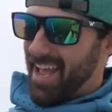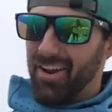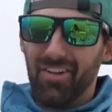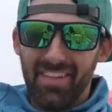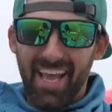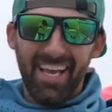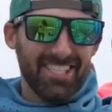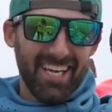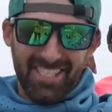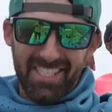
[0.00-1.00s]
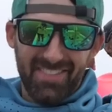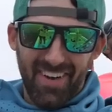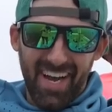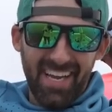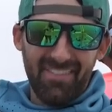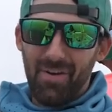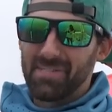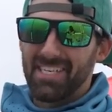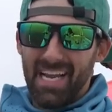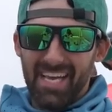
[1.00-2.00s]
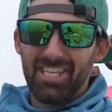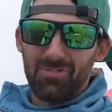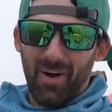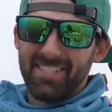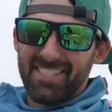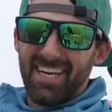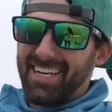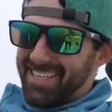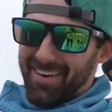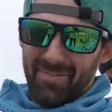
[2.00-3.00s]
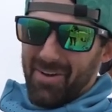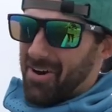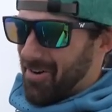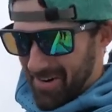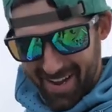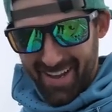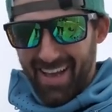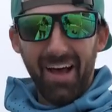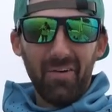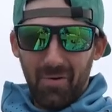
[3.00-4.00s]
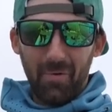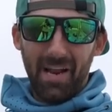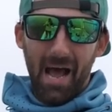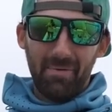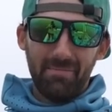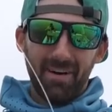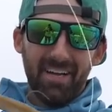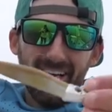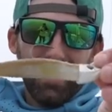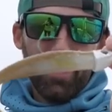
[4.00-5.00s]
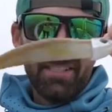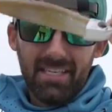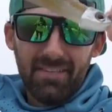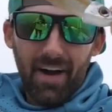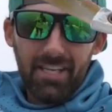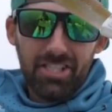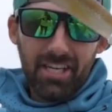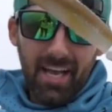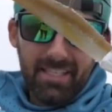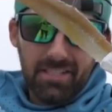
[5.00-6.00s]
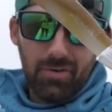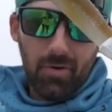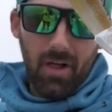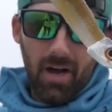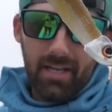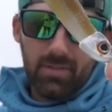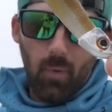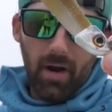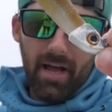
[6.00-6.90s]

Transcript: handled the AJ just fine. If it was an AJ twice the size, I don't know. I don't know what would happen, but using a Divine Jig Head screw lock, it's one